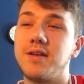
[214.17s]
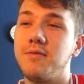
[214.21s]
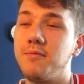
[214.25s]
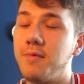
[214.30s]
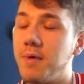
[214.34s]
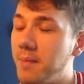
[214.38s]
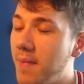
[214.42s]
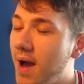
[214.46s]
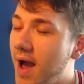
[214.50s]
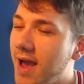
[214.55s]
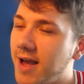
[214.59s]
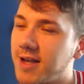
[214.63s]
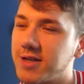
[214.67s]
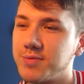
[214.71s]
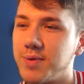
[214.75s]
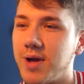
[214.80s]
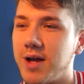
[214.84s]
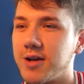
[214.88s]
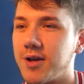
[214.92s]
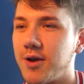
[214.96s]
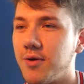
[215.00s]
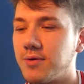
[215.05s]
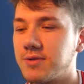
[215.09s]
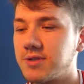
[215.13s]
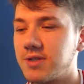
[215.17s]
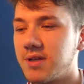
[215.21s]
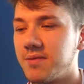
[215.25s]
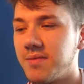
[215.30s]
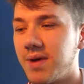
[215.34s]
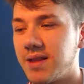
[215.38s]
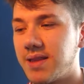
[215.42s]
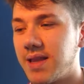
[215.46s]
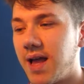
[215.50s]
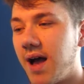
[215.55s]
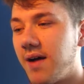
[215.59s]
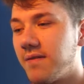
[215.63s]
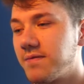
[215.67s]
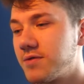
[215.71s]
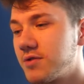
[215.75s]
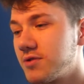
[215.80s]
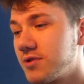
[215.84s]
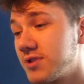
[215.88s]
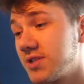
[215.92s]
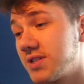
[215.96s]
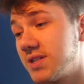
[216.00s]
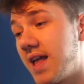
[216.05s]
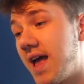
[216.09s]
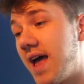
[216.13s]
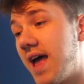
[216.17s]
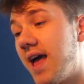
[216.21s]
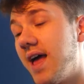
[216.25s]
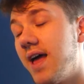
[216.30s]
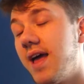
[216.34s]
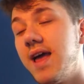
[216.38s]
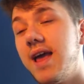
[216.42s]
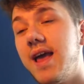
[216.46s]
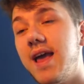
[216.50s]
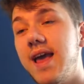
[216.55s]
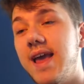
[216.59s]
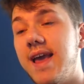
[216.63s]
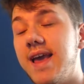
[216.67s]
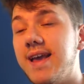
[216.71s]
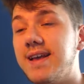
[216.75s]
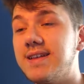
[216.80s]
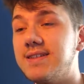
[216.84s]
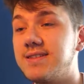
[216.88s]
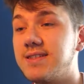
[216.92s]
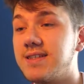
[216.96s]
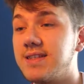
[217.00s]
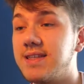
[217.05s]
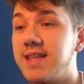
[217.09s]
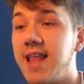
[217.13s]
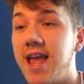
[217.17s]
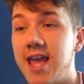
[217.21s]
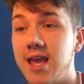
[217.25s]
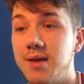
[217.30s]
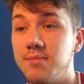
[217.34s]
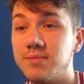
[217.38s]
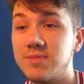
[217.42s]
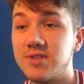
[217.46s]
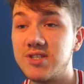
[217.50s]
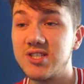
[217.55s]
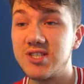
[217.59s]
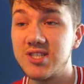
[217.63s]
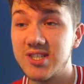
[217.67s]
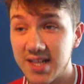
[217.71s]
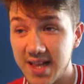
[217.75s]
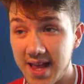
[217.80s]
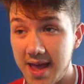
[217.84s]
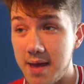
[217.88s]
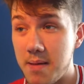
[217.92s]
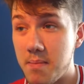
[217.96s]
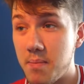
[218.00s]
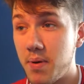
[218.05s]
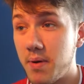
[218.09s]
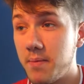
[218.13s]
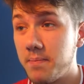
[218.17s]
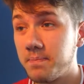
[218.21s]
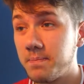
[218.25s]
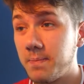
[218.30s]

And we might as well go on to the man that I've just let his name slip.